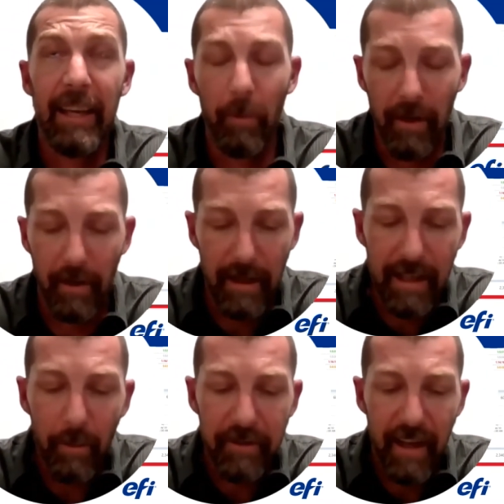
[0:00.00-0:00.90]

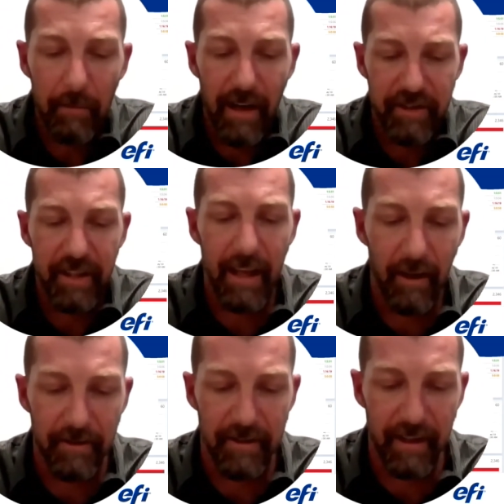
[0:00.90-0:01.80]
will take my sheet
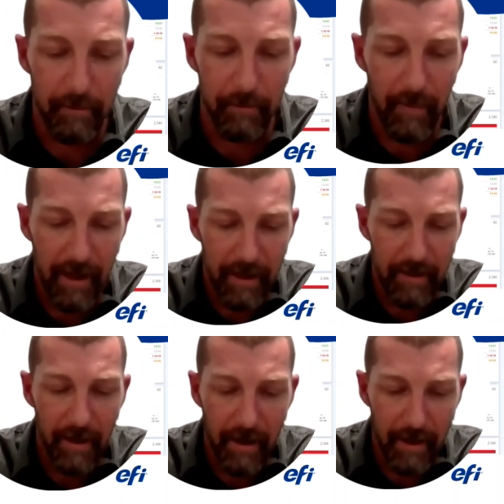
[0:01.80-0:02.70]
counts and
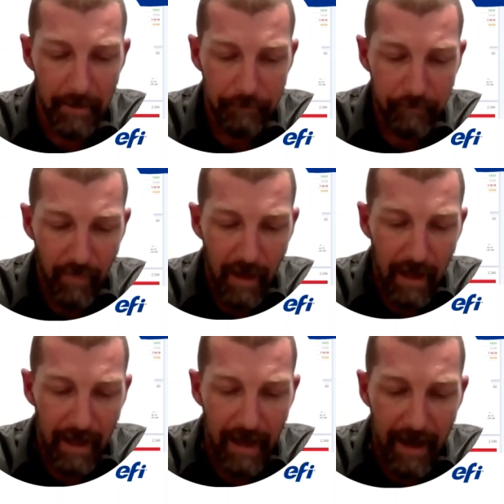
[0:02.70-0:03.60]

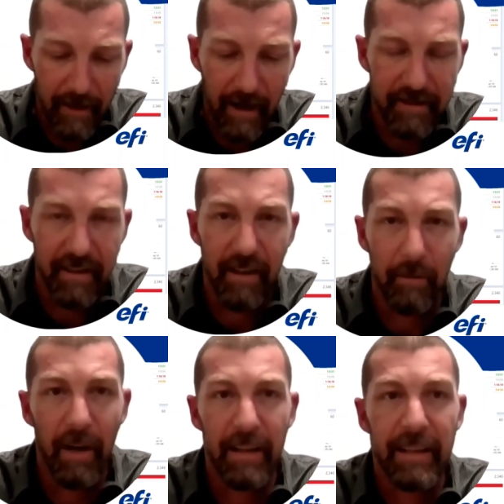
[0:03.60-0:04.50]
analyze
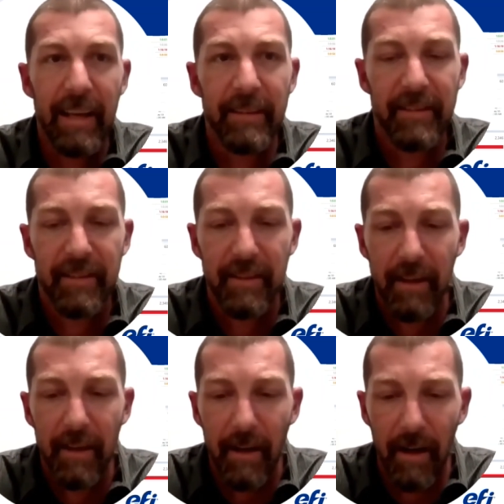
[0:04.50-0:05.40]
them against
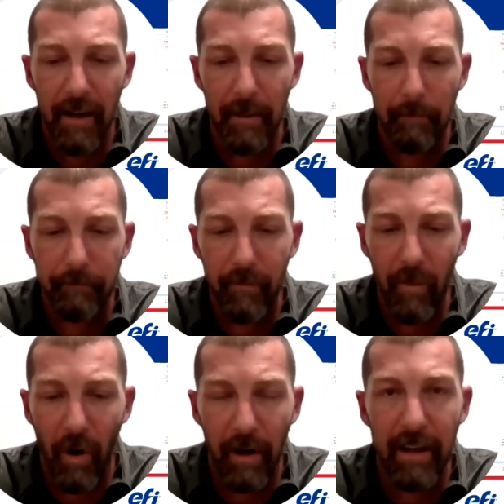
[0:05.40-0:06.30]
our
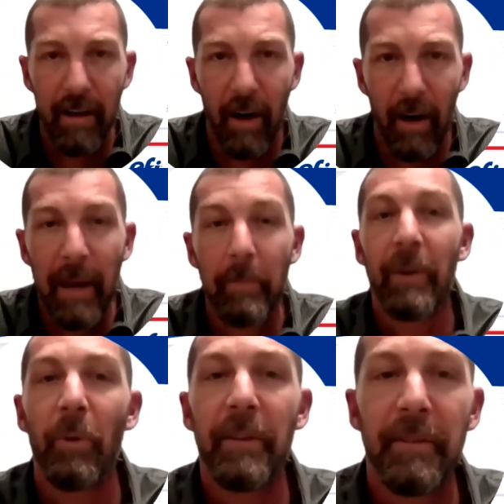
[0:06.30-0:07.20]
paper
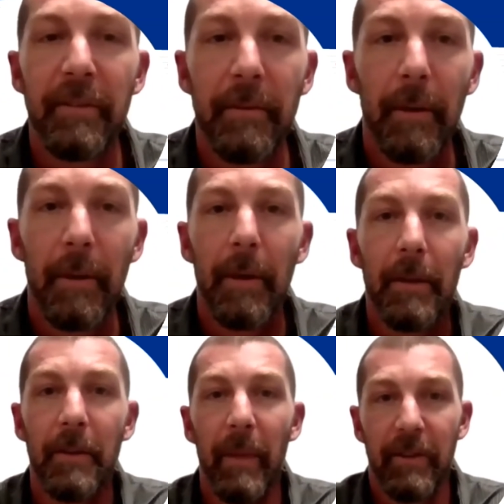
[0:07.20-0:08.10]
invoices
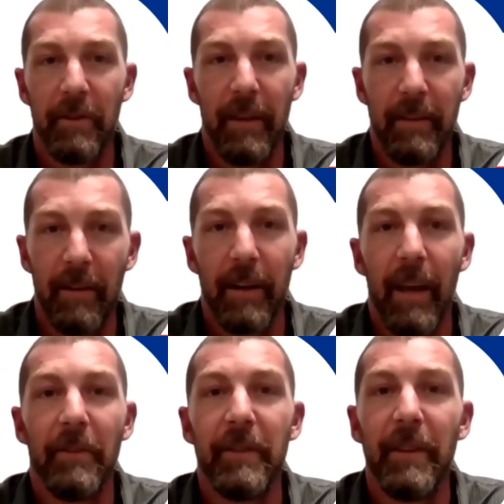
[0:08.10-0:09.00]
to make sure that they're not
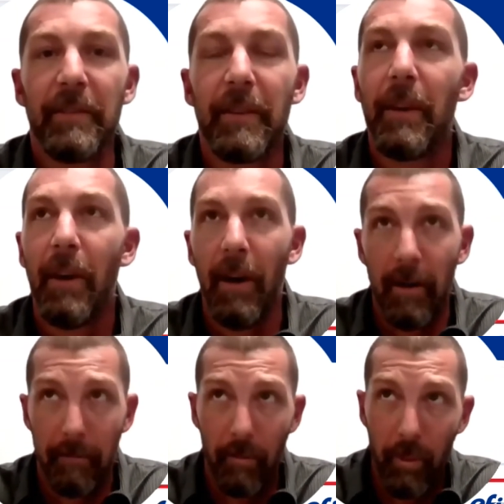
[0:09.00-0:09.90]
gouging us.
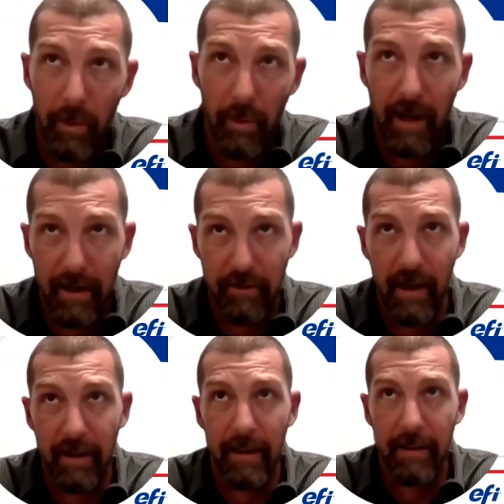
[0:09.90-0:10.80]
We will kind of
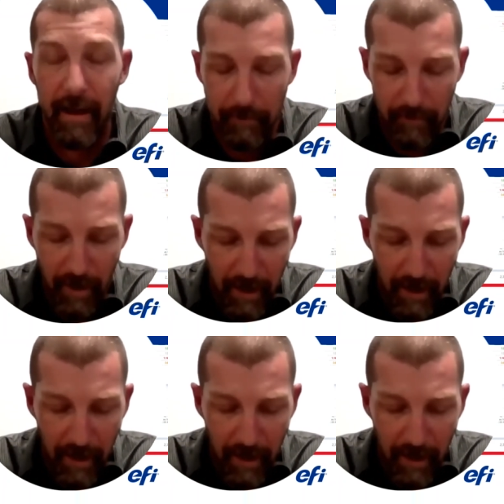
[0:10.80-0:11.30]
track it like that.